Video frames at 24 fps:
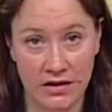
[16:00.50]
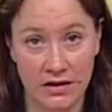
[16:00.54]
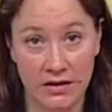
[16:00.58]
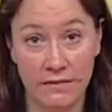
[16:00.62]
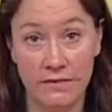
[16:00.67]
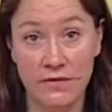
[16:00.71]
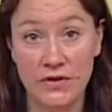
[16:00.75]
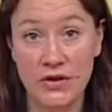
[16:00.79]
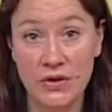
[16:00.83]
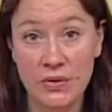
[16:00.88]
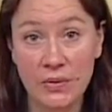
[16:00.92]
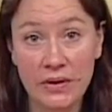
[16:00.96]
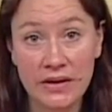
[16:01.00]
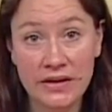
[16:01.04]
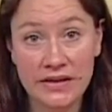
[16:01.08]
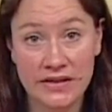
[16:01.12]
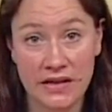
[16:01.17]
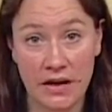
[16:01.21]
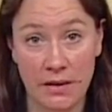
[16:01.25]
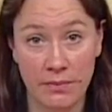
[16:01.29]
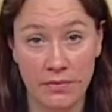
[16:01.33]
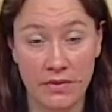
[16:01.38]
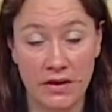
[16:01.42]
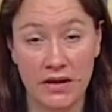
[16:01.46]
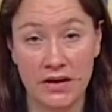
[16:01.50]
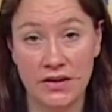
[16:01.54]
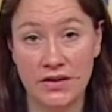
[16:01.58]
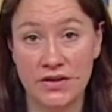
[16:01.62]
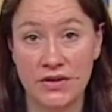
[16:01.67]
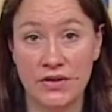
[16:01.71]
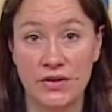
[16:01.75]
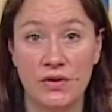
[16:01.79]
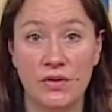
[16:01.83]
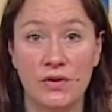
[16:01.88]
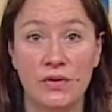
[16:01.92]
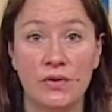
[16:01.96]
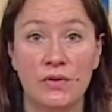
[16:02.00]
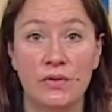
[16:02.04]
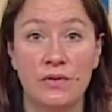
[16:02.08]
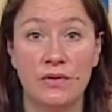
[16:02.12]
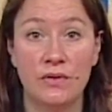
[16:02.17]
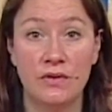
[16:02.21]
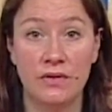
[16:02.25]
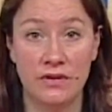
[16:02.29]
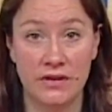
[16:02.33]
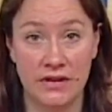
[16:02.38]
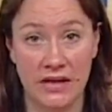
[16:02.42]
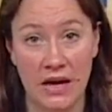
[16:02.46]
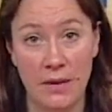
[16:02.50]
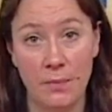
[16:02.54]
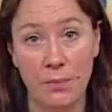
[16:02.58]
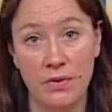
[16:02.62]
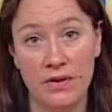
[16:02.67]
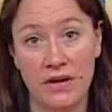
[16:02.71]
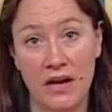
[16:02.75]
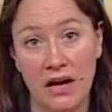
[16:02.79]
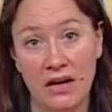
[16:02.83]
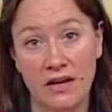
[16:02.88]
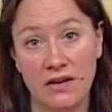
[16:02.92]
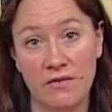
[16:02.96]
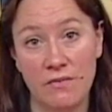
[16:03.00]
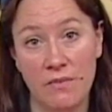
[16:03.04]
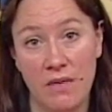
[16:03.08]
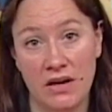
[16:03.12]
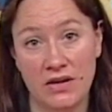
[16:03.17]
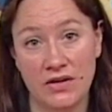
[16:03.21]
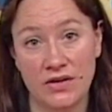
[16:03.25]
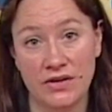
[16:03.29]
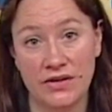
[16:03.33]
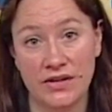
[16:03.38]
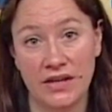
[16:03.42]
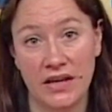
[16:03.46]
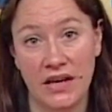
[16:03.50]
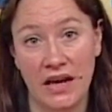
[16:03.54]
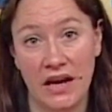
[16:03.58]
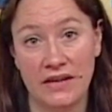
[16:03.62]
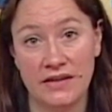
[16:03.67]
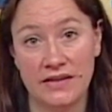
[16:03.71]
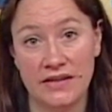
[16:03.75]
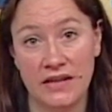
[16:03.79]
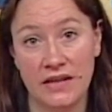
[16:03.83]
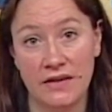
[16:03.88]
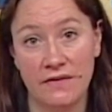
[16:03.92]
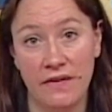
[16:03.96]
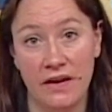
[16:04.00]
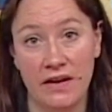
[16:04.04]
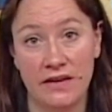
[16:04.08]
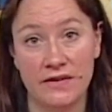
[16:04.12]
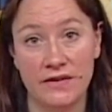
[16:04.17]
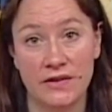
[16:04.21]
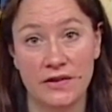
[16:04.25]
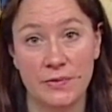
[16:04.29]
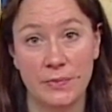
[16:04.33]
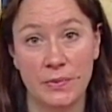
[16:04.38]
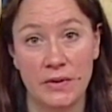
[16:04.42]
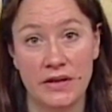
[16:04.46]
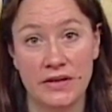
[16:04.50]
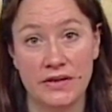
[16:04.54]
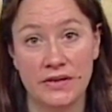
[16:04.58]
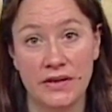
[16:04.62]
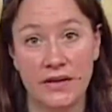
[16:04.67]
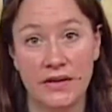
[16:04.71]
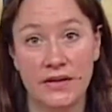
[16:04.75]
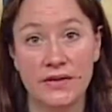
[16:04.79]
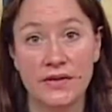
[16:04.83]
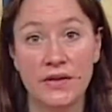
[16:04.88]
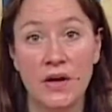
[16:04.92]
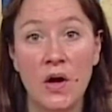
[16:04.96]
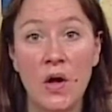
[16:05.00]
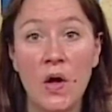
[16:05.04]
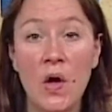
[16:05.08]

of doing something to take protective measures against the invasive species,